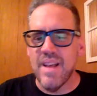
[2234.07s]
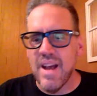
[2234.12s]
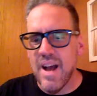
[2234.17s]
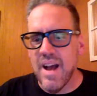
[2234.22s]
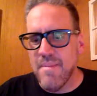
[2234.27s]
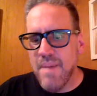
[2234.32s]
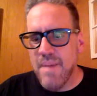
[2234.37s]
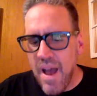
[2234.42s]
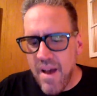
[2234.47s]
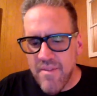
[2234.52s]

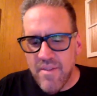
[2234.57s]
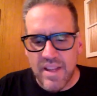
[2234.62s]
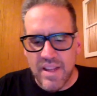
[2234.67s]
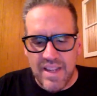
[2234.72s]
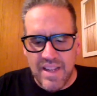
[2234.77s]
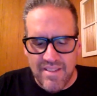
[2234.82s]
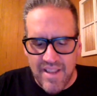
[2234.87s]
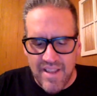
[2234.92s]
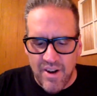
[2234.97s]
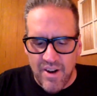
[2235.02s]
I'm having, like I
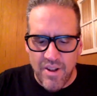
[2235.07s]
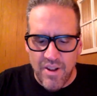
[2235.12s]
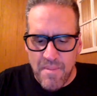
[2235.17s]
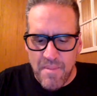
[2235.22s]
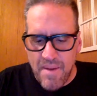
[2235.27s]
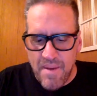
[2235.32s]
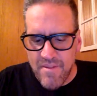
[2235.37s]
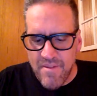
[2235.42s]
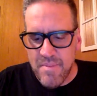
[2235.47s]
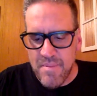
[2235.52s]
said earlier, I'm
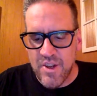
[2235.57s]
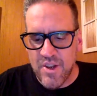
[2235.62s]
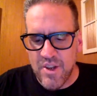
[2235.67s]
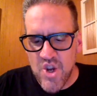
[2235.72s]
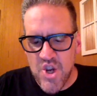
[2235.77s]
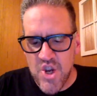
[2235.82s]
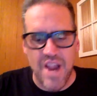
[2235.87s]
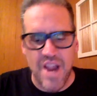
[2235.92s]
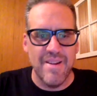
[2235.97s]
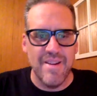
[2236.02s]
having a big
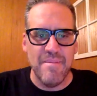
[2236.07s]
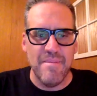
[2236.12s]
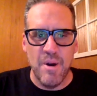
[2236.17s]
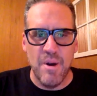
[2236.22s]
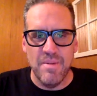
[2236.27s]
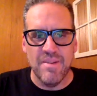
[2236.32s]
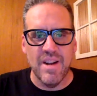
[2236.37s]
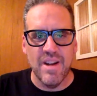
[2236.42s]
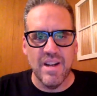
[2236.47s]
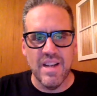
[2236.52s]
sherry
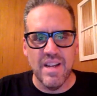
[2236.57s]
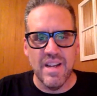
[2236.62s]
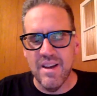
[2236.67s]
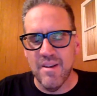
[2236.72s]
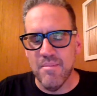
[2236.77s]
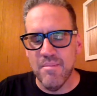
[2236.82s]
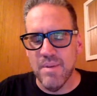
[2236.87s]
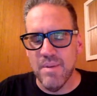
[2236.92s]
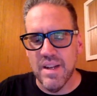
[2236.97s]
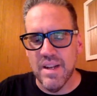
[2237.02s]
moment right now,
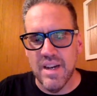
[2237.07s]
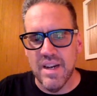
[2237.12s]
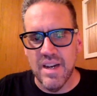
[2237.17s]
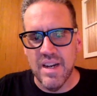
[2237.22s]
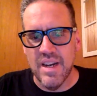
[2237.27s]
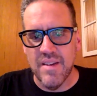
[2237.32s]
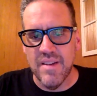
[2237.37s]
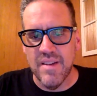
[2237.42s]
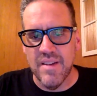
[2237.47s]
but I